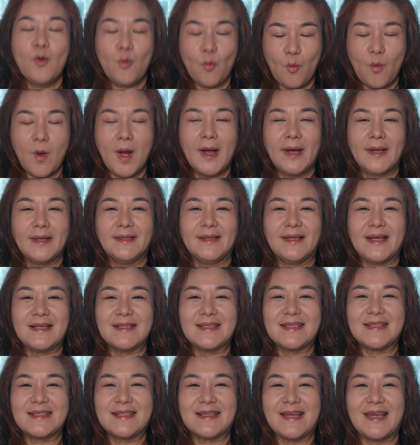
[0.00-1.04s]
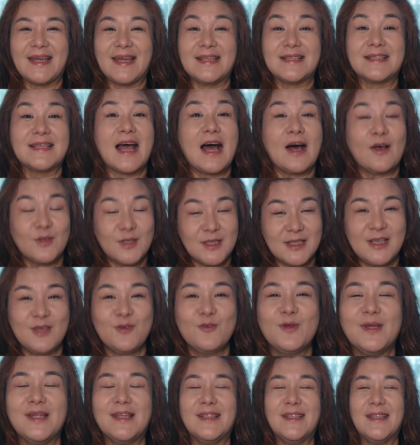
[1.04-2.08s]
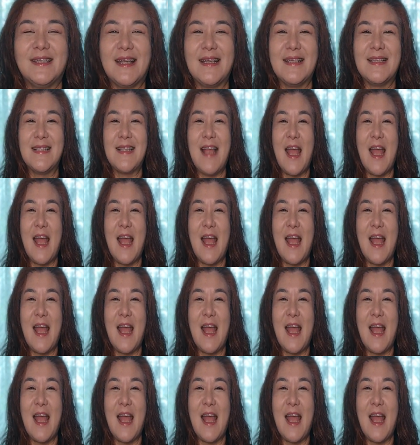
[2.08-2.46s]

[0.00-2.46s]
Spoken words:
why that's the case. I'll see you in the next